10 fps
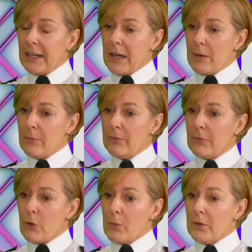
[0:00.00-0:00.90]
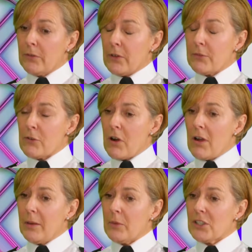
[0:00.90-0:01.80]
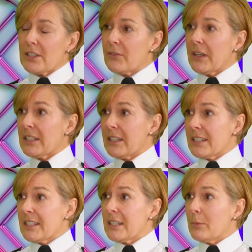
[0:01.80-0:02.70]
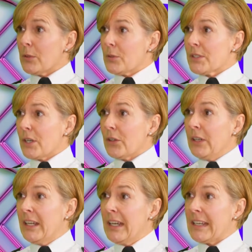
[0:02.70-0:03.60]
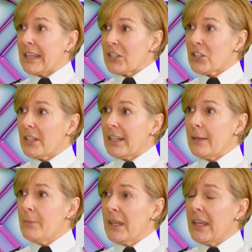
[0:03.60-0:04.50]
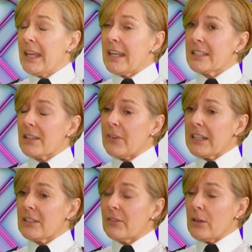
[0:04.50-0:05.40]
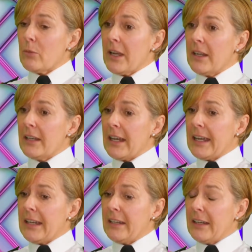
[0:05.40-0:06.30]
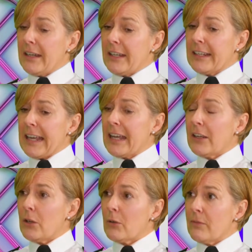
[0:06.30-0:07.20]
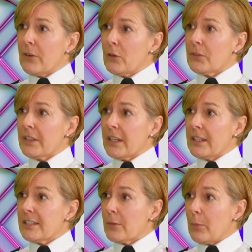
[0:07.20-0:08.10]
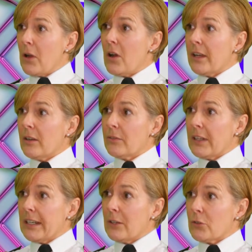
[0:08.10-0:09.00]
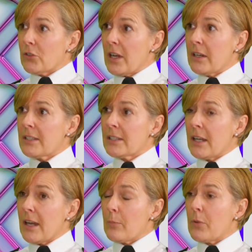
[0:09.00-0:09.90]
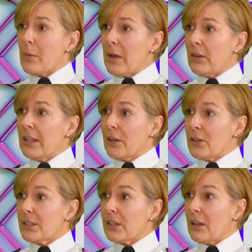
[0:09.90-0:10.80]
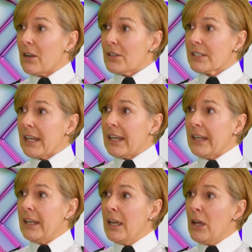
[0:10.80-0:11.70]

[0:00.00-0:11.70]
um, form of, of, crime, which is affecting the city, but also nationally. It's effectively when a, a gang who are involved in the supply of illegal drugs, uh, primarily those that are Class A,